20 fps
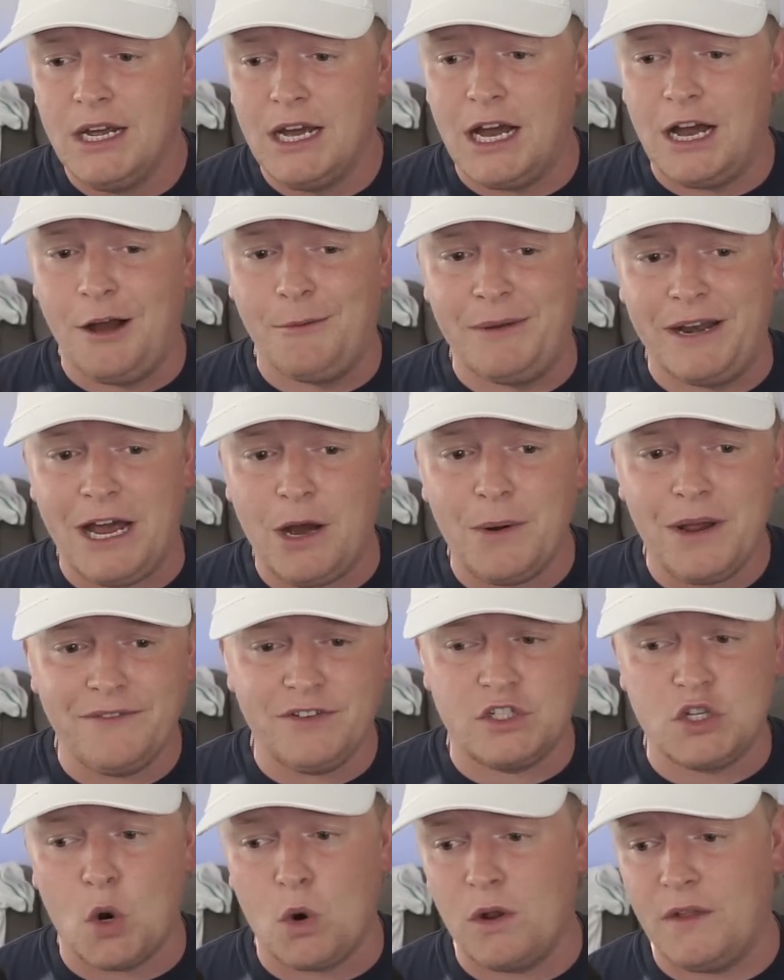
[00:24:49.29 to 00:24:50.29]
And now we have
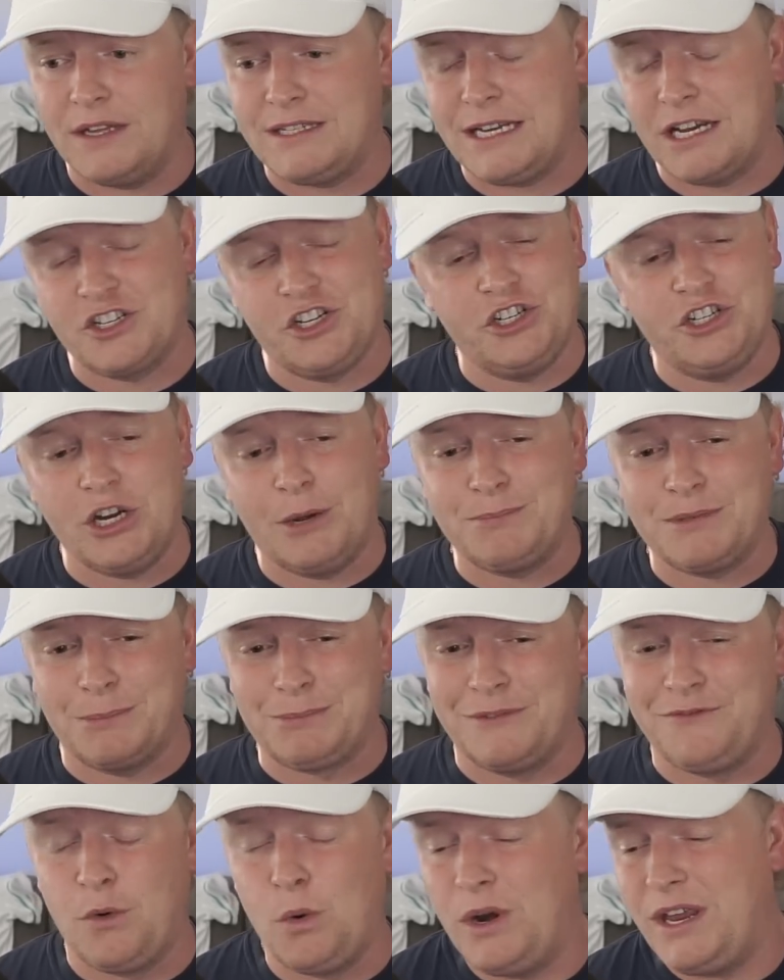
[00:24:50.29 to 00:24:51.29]
a total that's actually jumped up
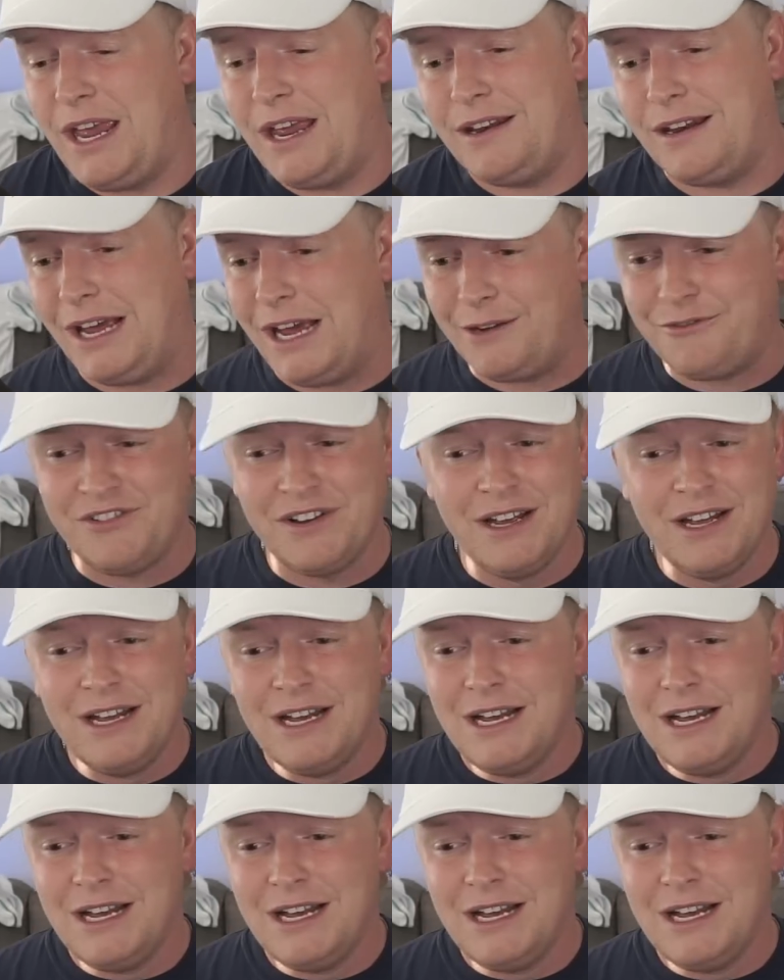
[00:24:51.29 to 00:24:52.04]
to 48.5.